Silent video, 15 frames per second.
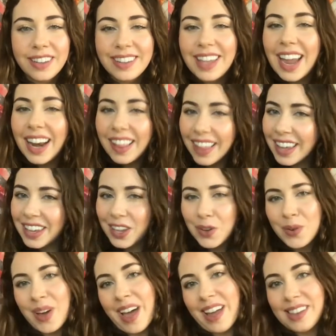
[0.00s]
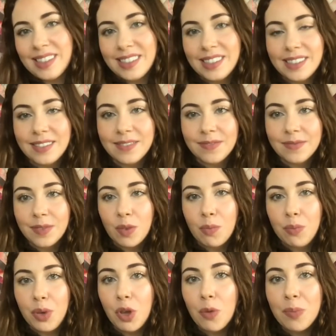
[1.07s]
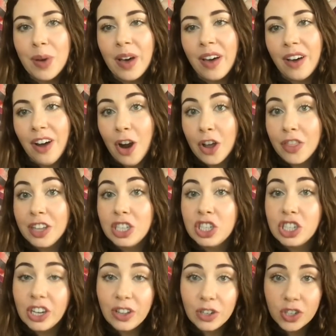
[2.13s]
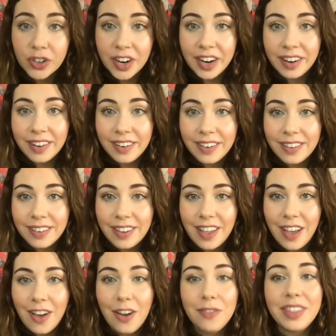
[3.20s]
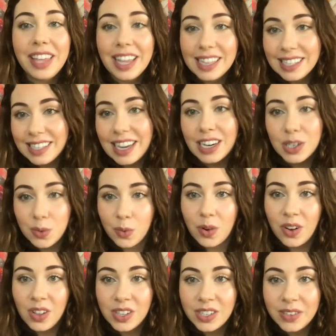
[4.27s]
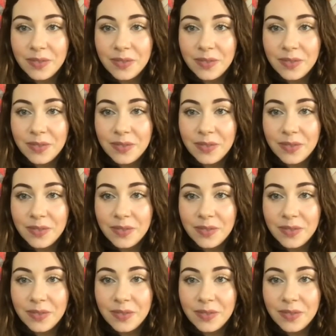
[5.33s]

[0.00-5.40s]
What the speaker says: Kind of like you guys. Pupa are the children of the insect world.